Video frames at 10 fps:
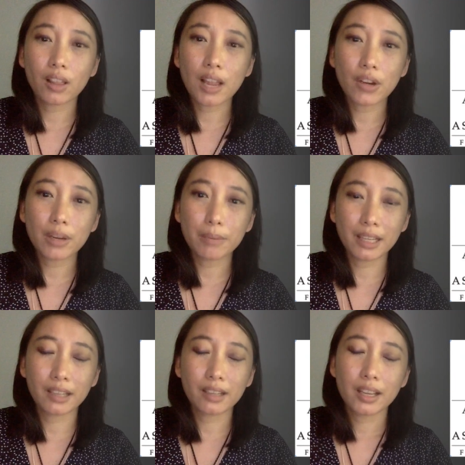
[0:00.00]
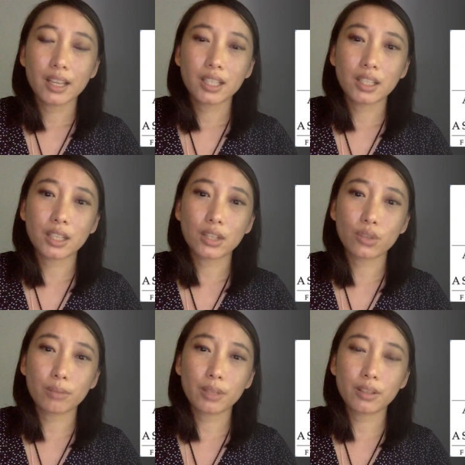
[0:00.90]
for allowing me to
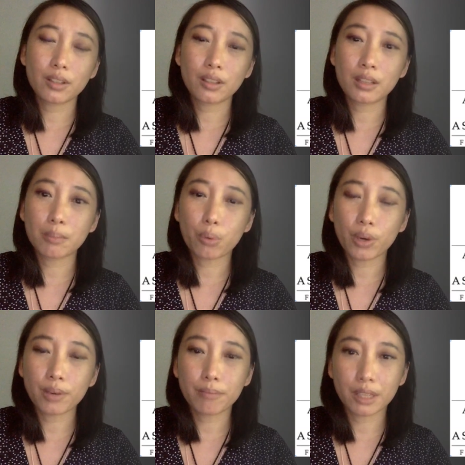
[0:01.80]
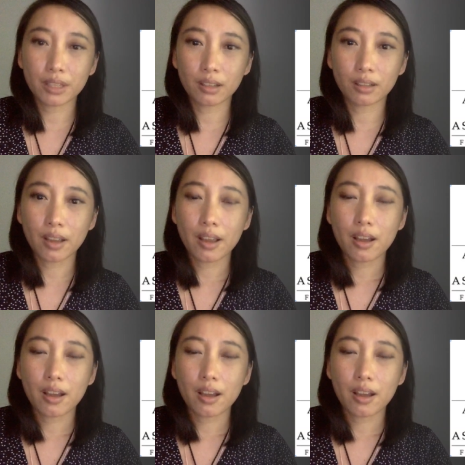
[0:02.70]
contribute to this important mission